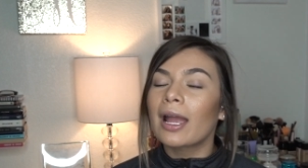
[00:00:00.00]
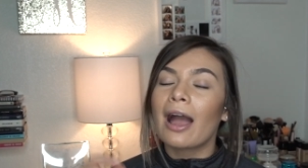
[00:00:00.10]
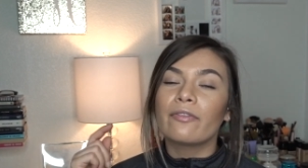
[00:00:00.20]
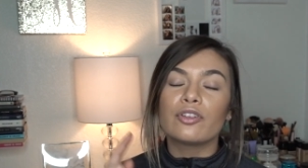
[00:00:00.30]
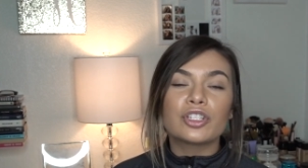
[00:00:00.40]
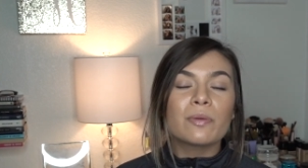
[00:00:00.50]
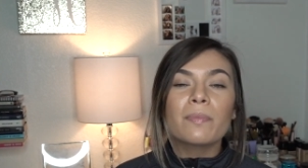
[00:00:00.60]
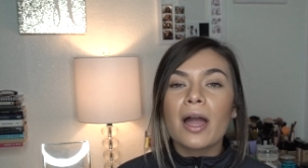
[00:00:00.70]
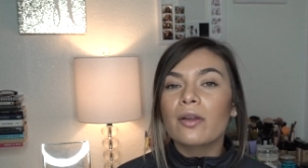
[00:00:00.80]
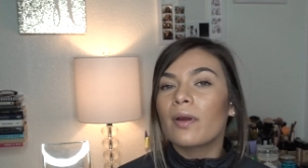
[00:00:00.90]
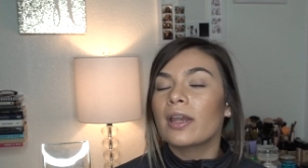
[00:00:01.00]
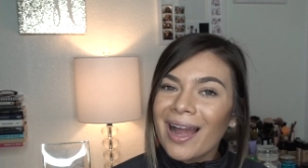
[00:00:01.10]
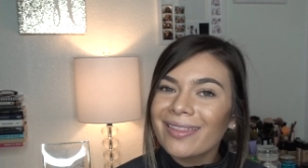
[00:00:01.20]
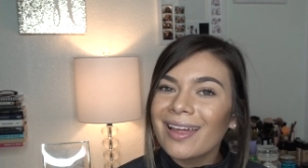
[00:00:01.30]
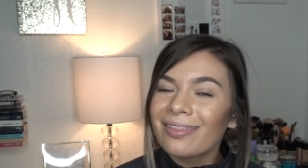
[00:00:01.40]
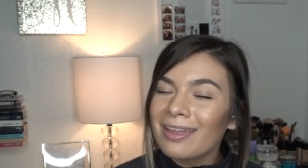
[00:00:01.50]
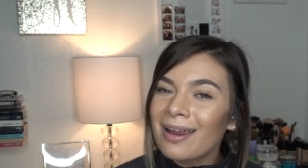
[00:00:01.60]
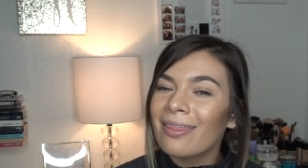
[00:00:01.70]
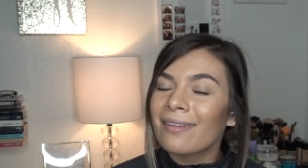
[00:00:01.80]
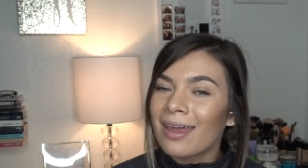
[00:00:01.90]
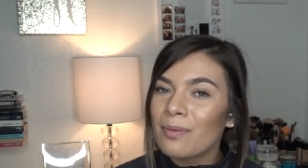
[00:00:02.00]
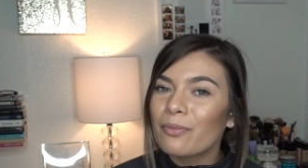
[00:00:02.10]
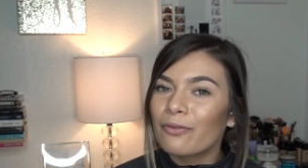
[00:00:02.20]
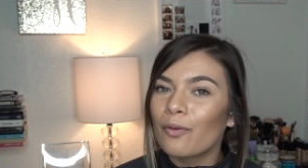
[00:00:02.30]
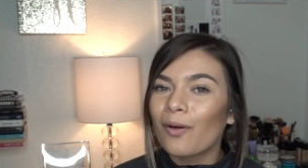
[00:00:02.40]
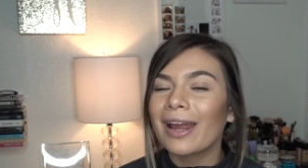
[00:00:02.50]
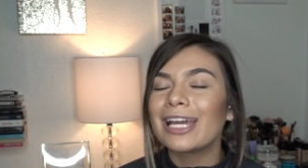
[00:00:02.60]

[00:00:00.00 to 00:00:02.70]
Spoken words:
have your gym bag ready, pack that thing the night before,